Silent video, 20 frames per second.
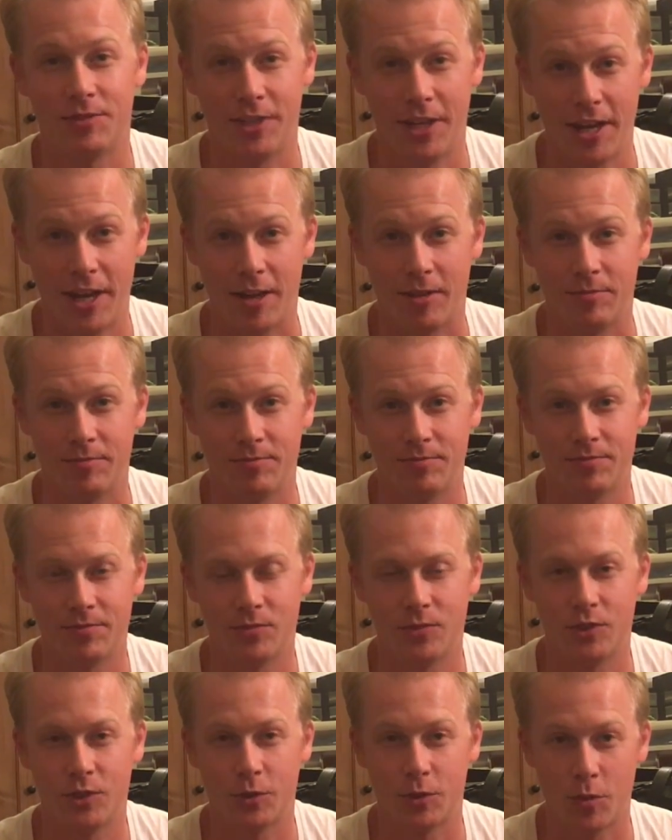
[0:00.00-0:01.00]
Yeah,
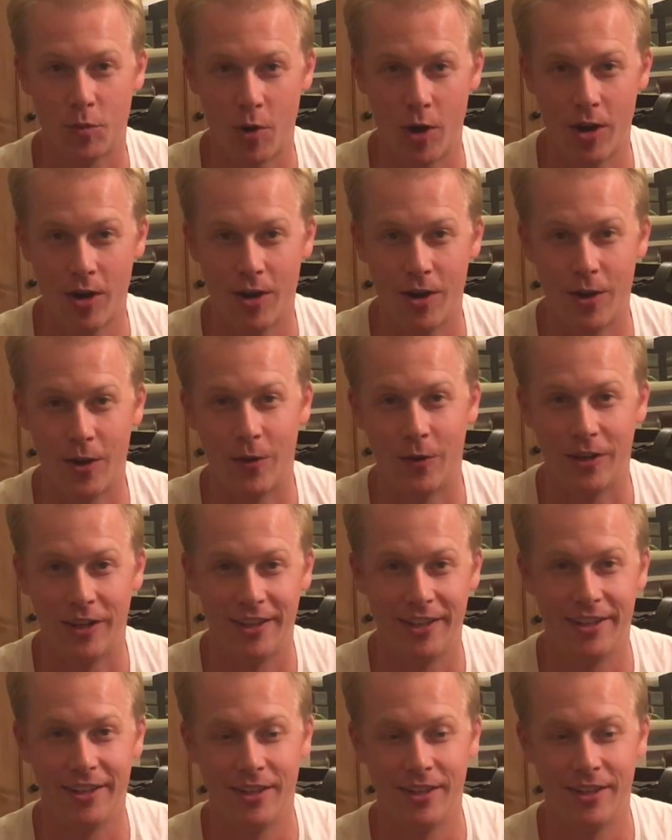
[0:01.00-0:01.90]
so tomorrow,